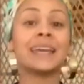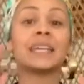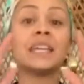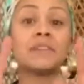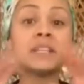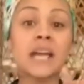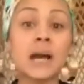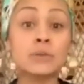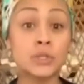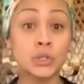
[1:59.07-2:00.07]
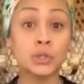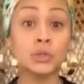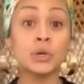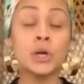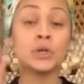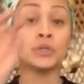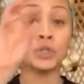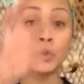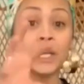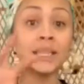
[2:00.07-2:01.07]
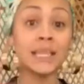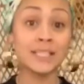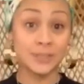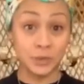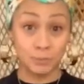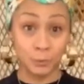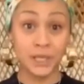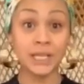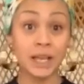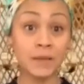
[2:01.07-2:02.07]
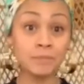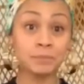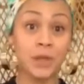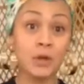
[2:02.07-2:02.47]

Even down to doing this reading